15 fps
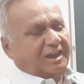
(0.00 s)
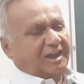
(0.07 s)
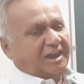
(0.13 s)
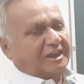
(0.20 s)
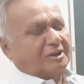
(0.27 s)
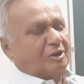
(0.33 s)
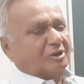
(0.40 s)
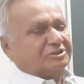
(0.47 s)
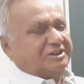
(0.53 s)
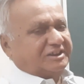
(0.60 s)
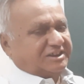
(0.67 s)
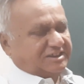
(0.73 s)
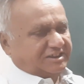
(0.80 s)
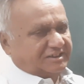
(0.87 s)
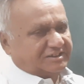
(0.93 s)
an octet
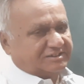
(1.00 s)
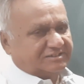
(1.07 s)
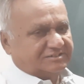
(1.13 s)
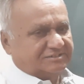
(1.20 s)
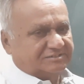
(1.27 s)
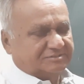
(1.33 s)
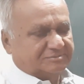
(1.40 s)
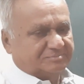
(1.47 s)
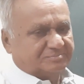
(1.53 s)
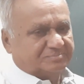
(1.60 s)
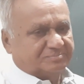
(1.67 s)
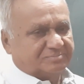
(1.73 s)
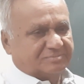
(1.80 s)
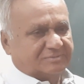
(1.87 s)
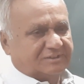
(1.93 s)
here.
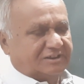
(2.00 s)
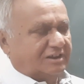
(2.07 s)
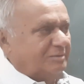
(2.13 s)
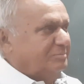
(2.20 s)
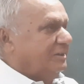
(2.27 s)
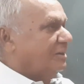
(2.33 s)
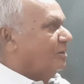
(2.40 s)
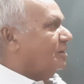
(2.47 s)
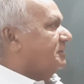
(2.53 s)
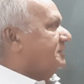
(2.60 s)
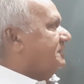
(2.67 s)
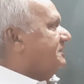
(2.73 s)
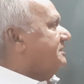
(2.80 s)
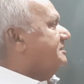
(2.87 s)
It will be an octet.